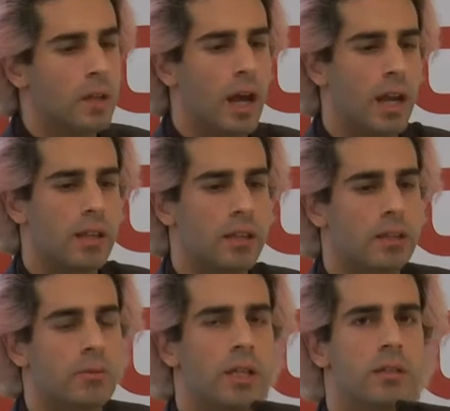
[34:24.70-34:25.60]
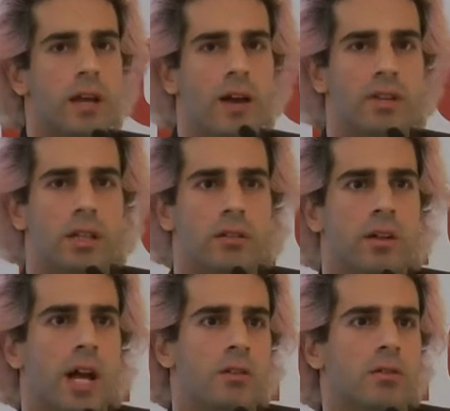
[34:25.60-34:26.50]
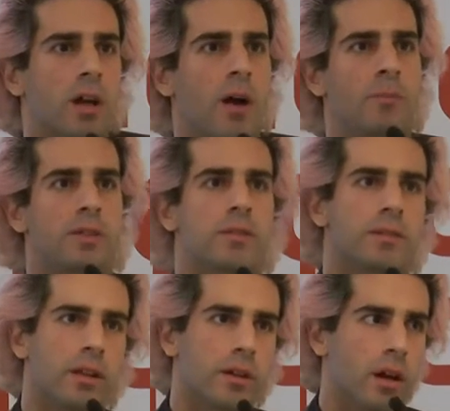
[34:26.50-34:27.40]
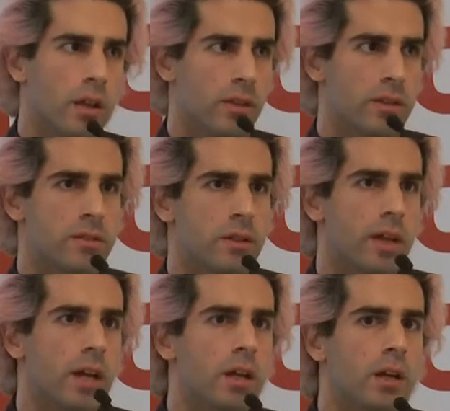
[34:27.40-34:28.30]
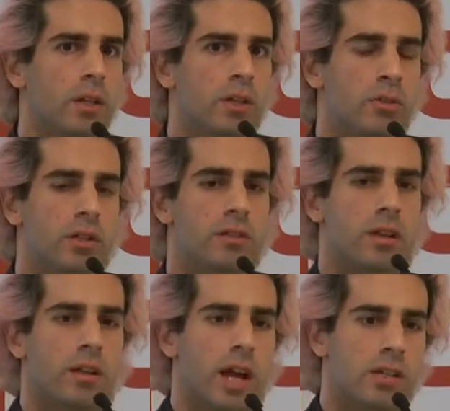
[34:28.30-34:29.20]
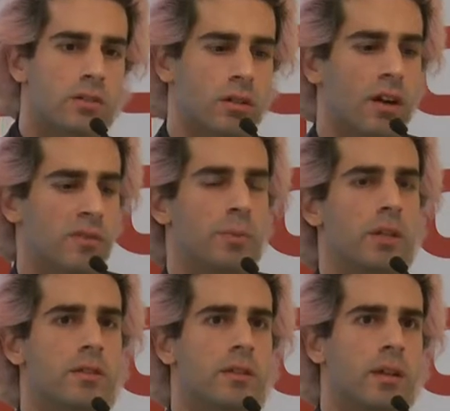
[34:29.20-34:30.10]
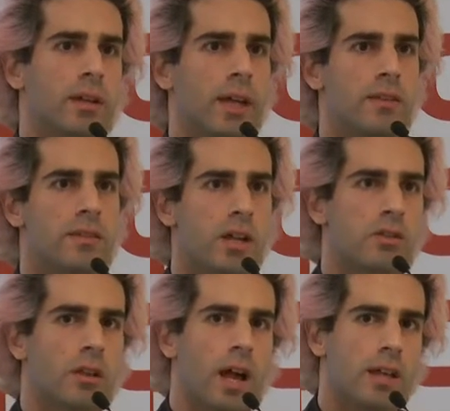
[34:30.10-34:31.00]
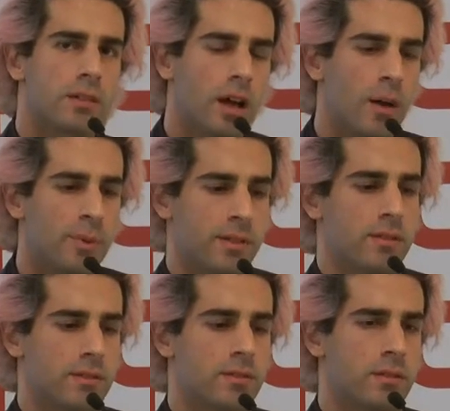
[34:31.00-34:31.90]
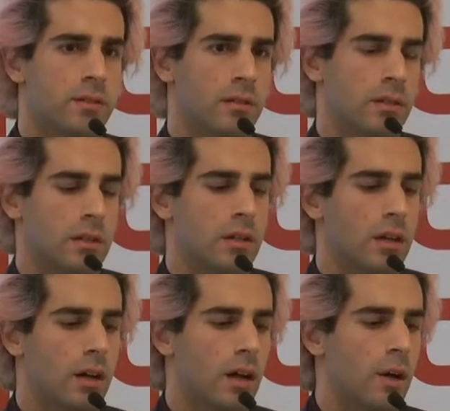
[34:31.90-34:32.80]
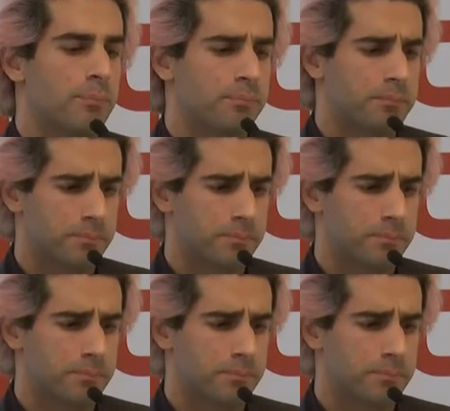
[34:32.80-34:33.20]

And I think that we need to have an international competence center on this so that unions and national governments can centralize competence. Um,